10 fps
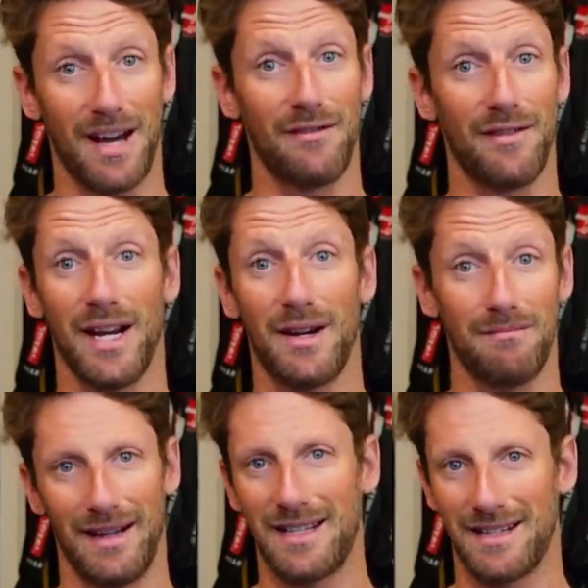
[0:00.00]
I
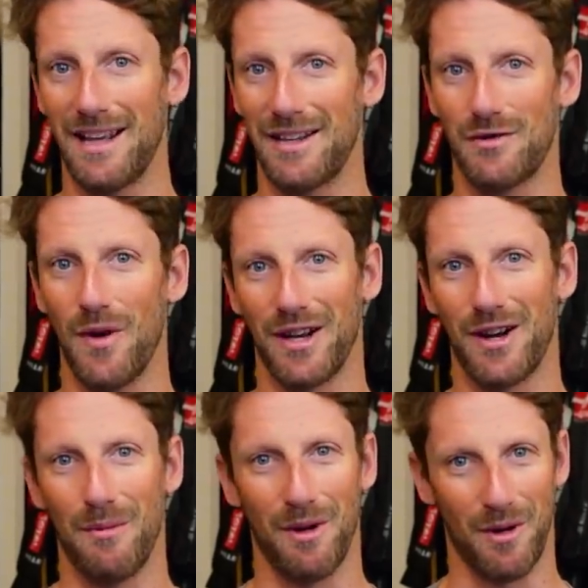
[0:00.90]
think let's wait
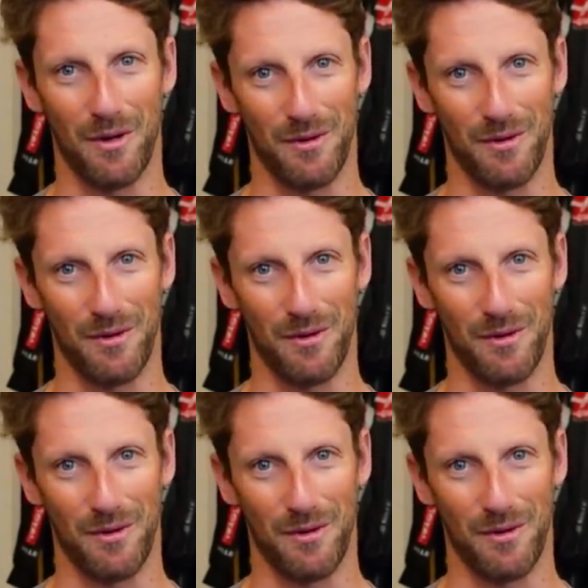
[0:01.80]
a couple more